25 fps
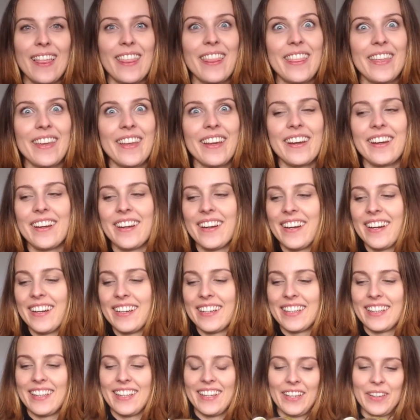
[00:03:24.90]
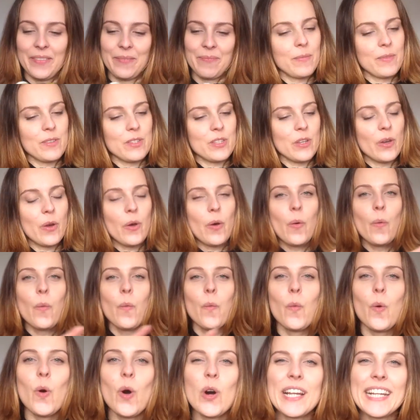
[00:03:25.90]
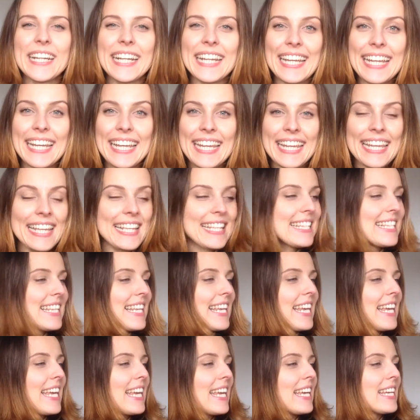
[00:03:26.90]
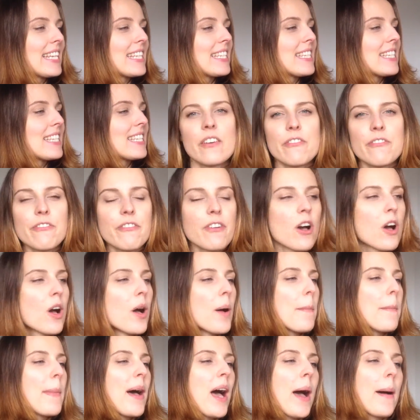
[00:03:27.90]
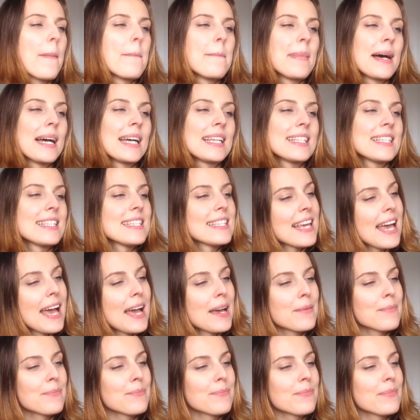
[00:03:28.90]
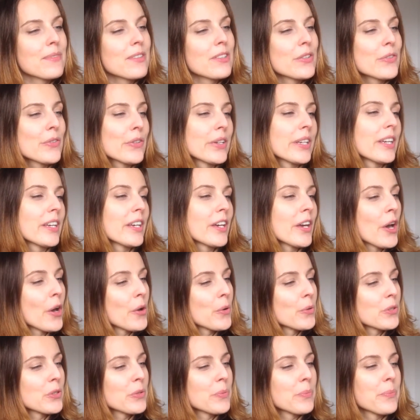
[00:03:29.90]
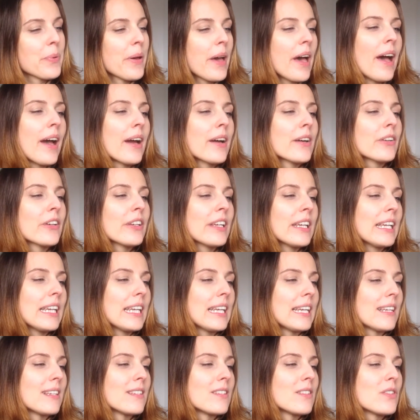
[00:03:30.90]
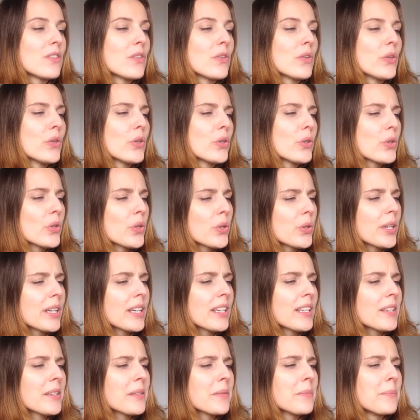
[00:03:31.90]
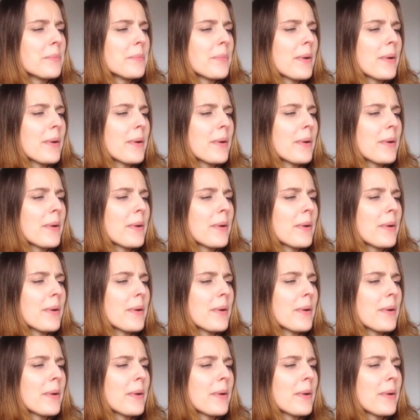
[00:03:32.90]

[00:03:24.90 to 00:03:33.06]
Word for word: They are, aren't they? So, what is it? From Madame Tricot Paris, Urin